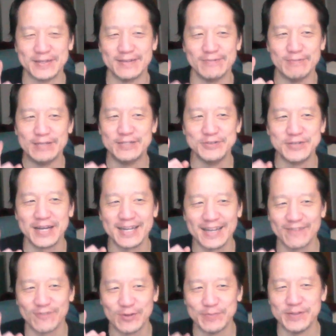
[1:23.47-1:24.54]
We do not
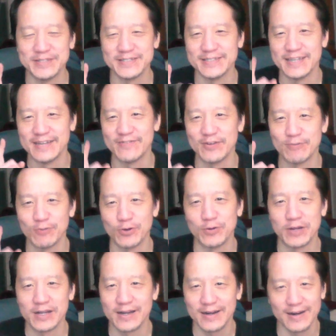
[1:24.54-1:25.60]
have repeats in every row
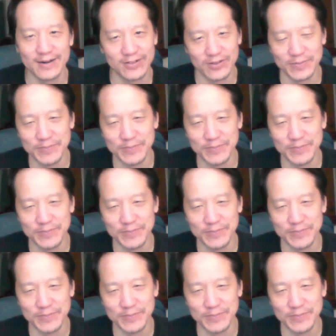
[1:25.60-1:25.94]
and column.